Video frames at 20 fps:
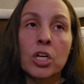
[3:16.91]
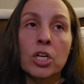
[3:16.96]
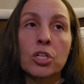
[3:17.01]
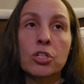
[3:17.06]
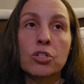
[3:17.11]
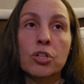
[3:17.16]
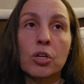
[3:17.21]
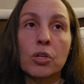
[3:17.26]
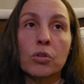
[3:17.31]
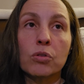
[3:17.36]

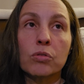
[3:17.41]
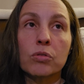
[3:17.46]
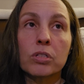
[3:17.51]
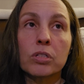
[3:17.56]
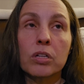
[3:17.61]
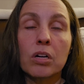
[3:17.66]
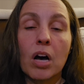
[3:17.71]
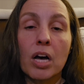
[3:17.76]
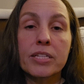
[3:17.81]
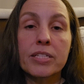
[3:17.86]
So
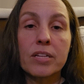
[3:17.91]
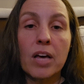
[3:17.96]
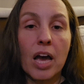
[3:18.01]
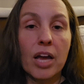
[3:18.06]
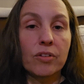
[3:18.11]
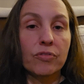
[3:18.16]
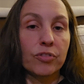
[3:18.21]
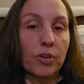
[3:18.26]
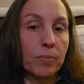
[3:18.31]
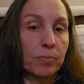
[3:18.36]

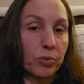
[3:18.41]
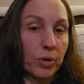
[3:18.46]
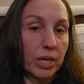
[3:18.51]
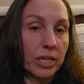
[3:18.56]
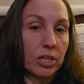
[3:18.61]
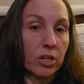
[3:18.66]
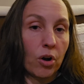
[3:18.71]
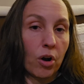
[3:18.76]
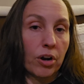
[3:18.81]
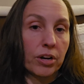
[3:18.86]
aside from
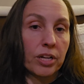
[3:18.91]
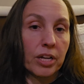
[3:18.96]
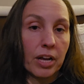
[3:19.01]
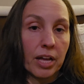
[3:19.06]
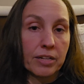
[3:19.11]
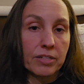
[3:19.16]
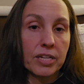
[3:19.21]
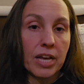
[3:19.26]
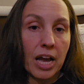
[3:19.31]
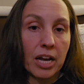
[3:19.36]
bradycardia
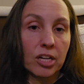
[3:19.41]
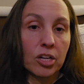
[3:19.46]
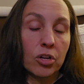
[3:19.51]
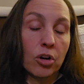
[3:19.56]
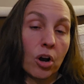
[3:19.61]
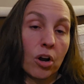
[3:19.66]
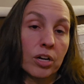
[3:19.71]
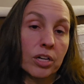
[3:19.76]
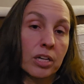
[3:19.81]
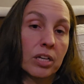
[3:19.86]
and
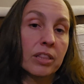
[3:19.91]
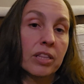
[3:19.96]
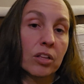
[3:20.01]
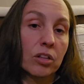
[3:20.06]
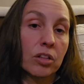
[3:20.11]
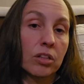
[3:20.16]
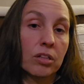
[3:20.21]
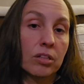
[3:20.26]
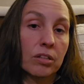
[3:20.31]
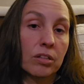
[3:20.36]
tachycardia,
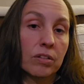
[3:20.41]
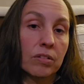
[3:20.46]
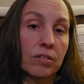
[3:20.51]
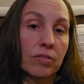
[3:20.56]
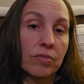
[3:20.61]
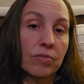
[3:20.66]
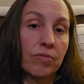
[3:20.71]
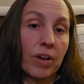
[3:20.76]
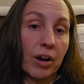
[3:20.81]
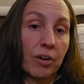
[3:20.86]
the
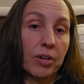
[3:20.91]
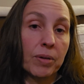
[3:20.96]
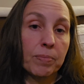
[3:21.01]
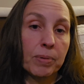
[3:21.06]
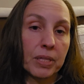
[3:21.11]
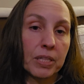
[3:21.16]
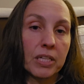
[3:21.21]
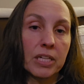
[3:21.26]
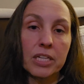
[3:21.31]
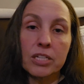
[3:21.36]

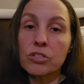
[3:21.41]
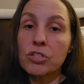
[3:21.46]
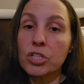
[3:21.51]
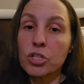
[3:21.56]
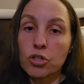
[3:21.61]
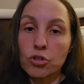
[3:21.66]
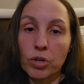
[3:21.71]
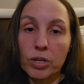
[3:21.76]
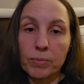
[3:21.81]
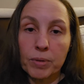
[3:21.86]
variability is
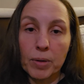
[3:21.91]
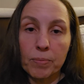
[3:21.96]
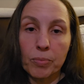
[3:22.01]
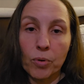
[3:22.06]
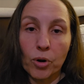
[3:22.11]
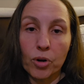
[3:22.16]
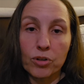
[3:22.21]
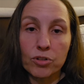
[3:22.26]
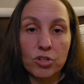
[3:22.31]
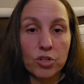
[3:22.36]
extremely important.